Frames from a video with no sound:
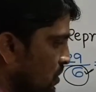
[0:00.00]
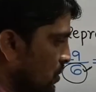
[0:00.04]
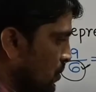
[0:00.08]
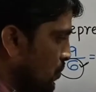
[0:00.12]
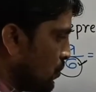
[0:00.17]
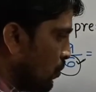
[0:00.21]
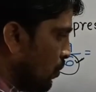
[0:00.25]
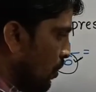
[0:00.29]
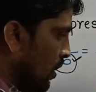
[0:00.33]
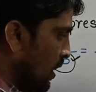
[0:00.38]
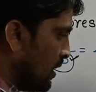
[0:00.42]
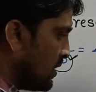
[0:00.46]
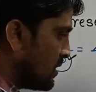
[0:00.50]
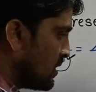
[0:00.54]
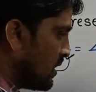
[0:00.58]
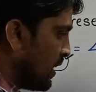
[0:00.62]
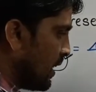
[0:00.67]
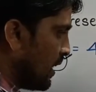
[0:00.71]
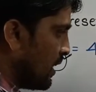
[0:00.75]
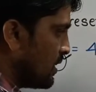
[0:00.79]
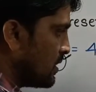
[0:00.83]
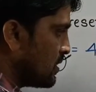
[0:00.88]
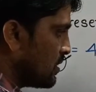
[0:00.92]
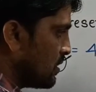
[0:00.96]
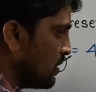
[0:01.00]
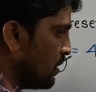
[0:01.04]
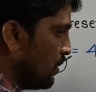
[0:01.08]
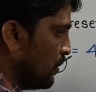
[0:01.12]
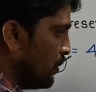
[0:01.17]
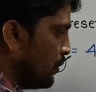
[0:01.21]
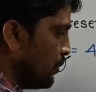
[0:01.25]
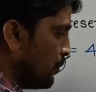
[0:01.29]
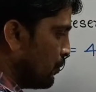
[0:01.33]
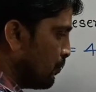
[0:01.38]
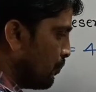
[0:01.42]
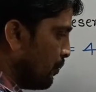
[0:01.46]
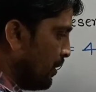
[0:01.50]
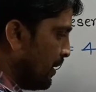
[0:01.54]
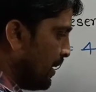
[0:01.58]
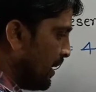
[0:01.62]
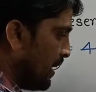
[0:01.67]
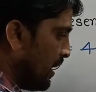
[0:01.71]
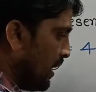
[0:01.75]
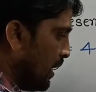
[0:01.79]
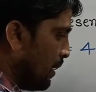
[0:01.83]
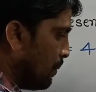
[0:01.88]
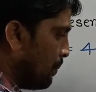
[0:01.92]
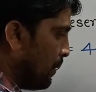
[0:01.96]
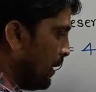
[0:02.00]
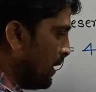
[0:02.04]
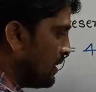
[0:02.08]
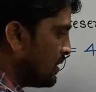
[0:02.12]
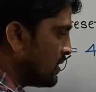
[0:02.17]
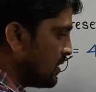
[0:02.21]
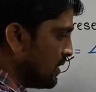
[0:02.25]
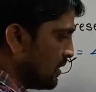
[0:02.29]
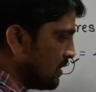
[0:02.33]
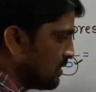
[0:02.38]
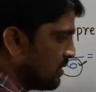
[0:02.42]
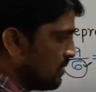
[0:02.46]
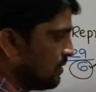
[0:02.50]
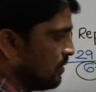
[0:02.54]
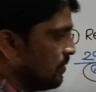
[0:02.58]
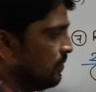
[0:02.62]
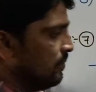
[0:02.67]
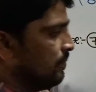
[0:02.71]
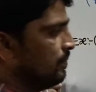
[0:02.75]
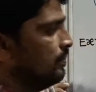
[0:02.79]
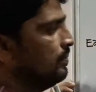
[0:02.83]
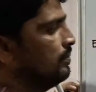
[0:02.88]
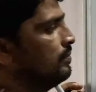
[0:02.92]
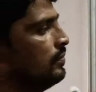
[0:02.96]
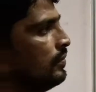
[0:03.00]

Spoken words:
So answer is 29 by 6.